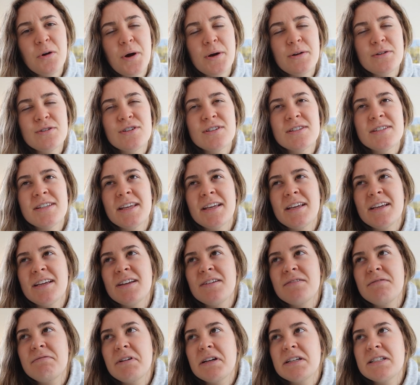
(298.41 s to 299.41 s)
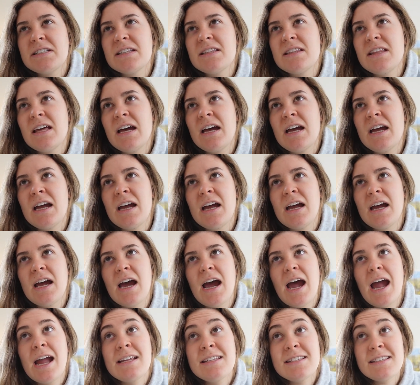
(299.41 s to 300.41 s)
I was just like convicted that
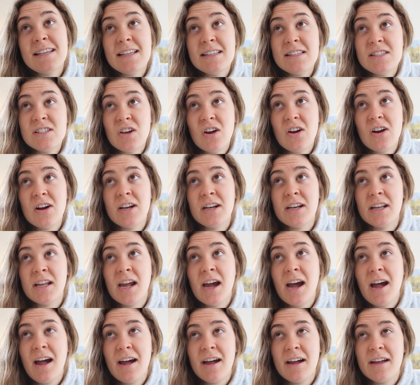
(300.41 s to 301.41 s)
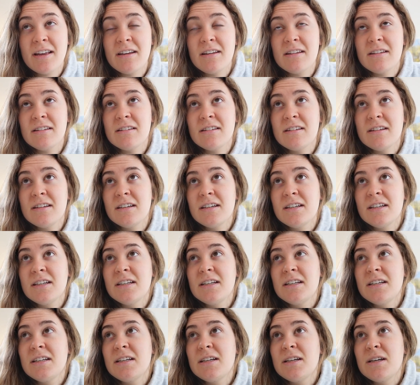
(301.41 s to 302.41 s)
I said sorry to God,
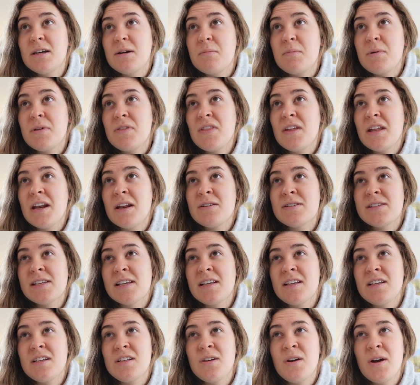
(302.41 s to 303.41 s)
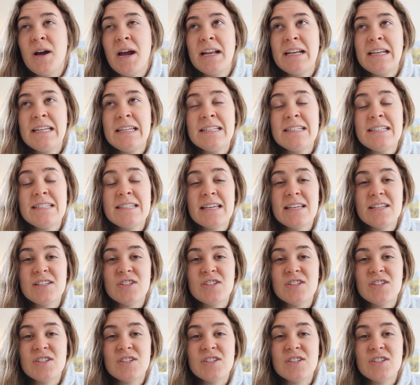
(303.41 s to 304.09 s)
but then I was like, you know, I need to say